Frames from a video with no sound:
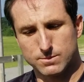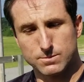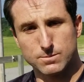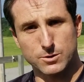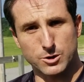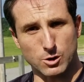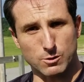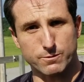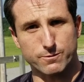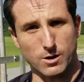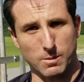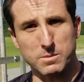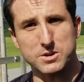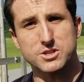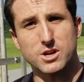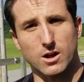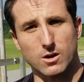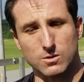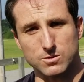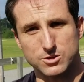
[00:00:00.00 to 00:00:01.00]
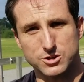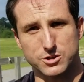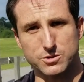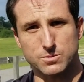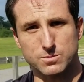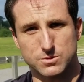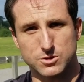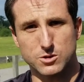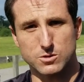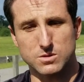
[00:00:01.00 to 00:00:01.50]
you know, from the tunnel
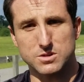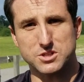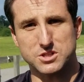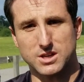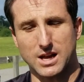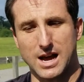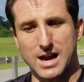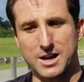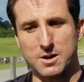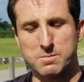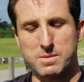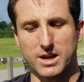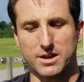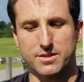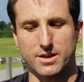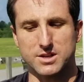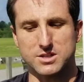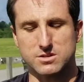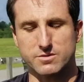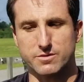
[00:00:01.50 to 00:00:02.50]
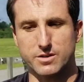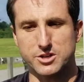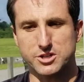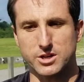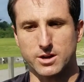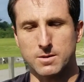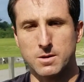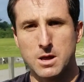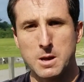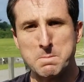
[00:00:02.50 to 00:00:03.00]
to the sky to make things
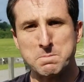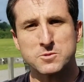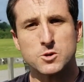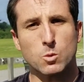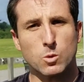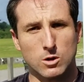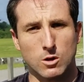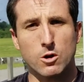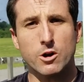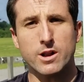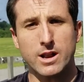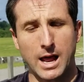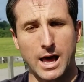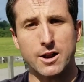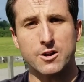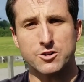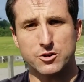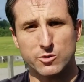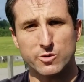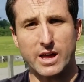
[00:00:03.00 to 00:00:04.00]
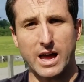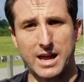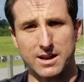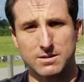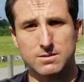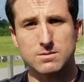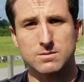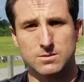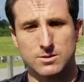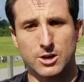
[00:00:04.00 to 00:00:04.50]
efficient. So we're learning how to do that,
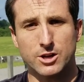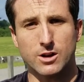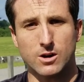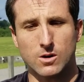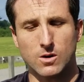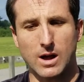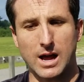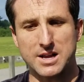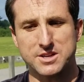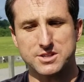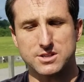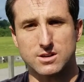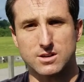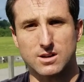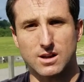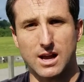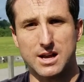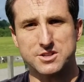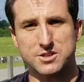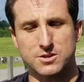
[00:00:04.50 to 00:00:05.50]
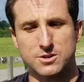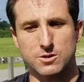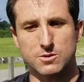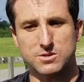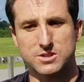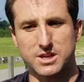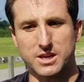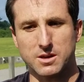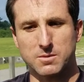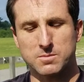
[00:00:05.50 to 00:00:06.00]
you know, as a new
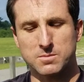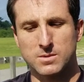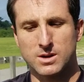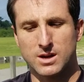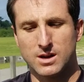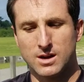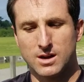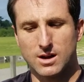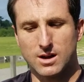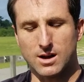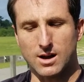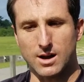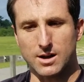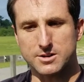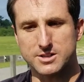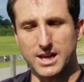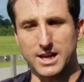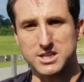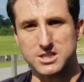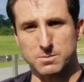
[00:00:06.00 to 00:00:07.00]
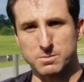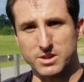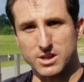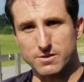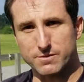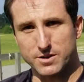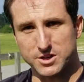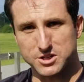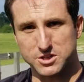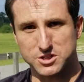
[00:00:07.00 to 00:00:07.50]
team, take some of the
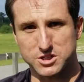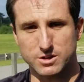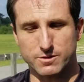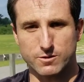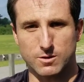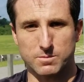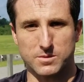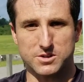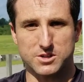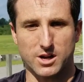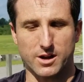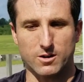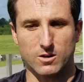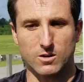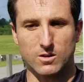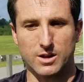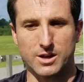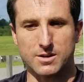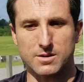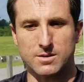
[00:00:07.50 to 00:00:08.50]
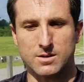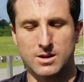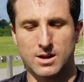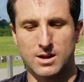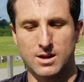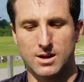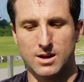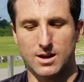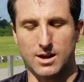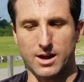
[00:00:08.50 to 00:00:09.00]
efficiency from the tunnel
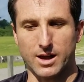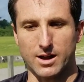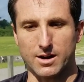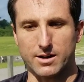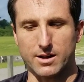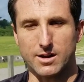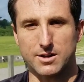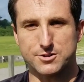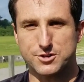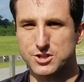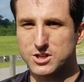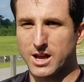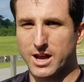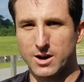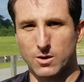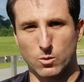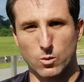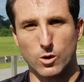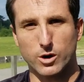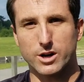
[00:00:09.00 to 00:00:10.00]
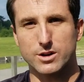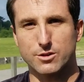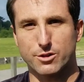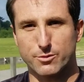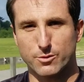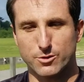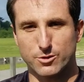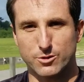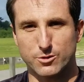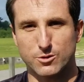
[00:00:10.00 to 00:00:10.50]
and just kind of working
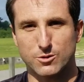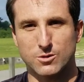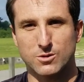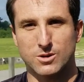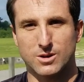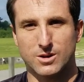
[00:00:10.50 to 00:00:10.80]
through